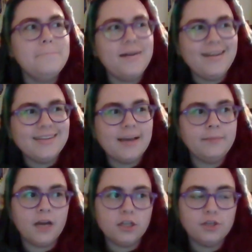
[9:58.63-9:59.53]
but
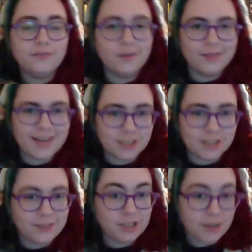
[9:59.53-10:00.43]
I'm not sure if I will
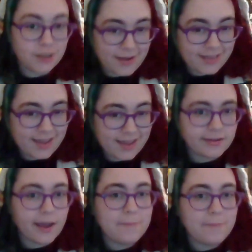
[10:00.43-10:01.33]
actually be sharing
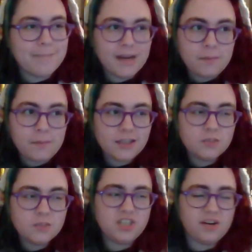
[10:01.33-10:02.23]
that. I might
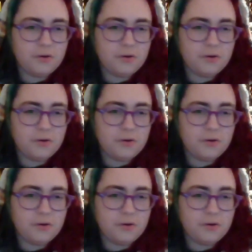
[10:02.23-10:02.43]
possibly share it